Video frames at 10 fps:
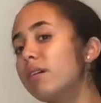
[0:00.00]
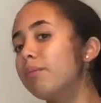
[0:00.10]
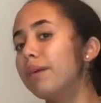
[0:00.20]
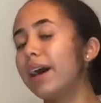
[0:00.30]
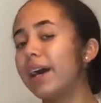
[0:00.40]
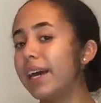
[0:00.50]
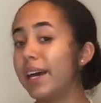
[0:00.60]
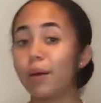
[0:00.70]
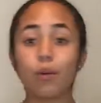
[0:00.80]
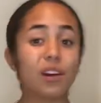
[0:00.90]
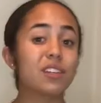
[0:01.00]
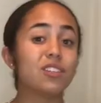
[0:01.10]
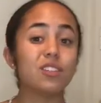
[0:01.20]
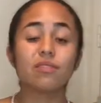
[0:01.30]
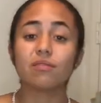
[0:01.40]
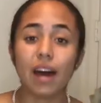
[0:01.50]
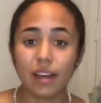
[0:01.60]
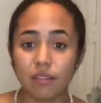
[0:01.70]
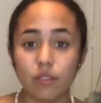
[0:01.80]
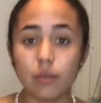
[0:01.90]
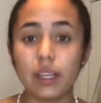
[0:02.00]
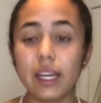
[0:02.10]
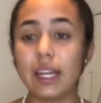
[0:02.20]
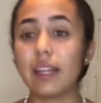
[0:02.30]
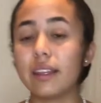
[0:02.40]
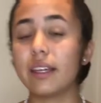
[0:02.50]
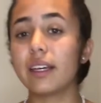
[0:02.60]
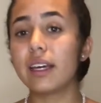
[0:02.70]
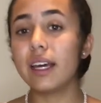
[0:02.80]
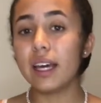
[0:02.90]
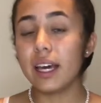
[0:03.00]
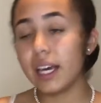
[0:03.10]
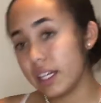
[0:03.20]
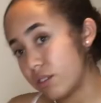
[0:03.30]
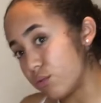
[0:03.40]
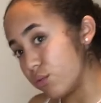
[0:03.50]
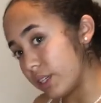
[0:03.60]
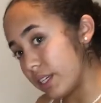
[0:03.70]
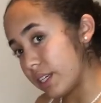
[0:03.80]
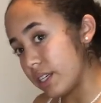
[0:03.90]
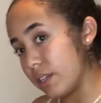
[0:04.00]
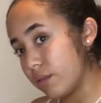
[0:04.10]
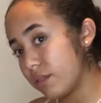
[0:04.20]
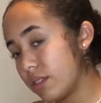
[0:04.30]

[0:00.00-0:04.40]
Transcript: but it works just fine for me, and I think it's really cute.